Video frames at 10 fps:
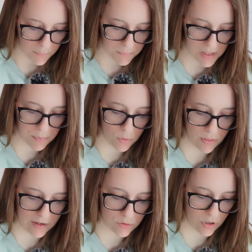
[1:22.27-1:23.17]
people
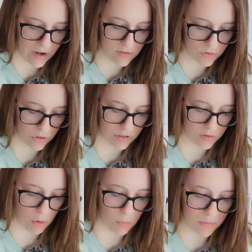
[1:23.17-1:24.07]
that try and start a
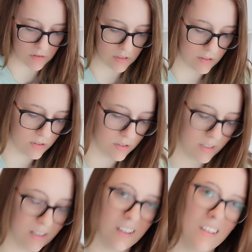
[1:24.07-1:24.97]
small business
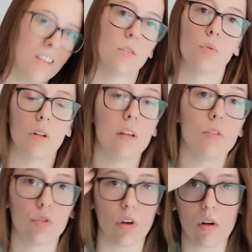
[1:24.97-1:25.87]
really
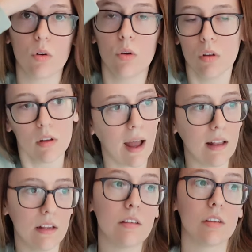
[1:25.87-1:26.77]
struggle,
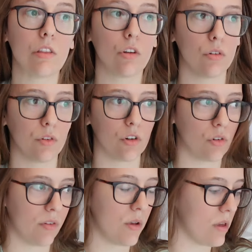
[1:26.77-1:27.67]
at least in their
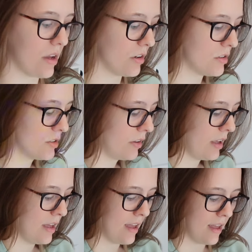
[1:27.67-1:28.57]
first few years.
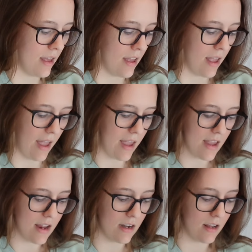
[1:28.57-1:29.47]

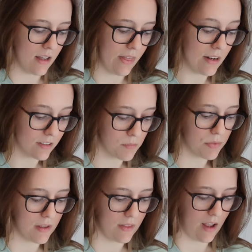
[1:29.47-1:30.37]
And that's
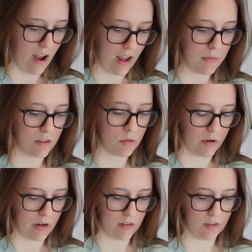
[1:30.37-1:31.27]
something that I'm
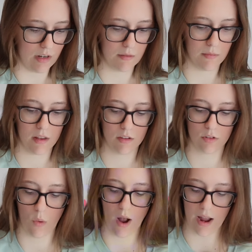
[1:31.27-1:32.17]
experiencing.
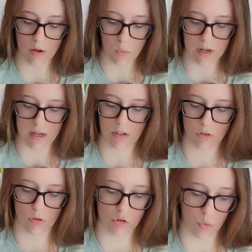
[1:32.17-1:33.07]
So I went
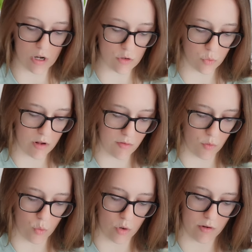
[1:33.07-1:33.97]
into
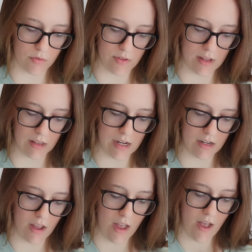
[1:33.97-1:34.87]
2024 feeling